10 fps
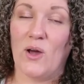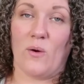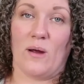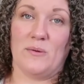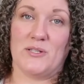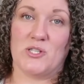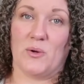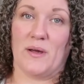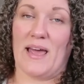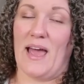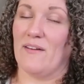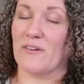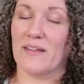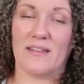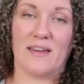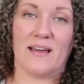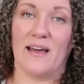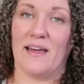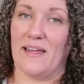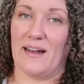where I'm going to be showing everything
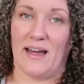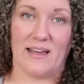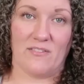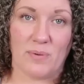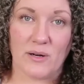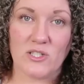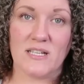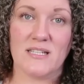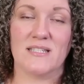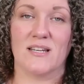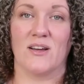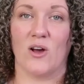that I have purchased,